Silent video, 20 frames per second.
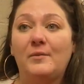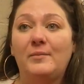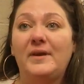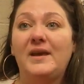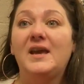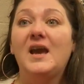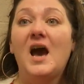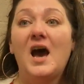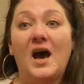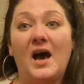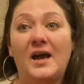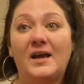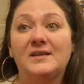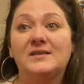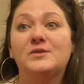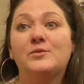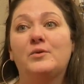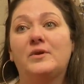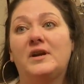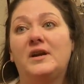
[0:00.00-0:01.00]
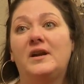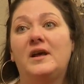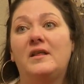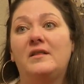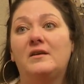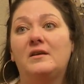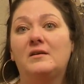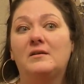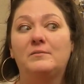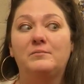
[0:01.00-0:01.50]
to be kind to one
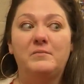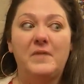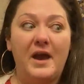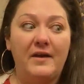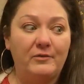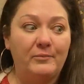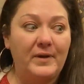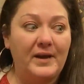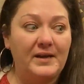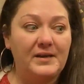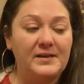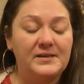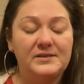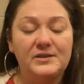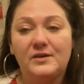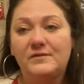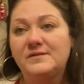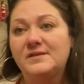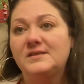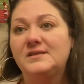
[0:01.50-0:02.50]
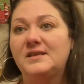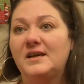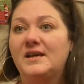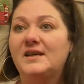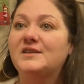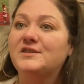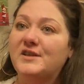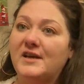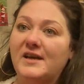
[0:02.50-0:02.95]
another. Everybody deserves a second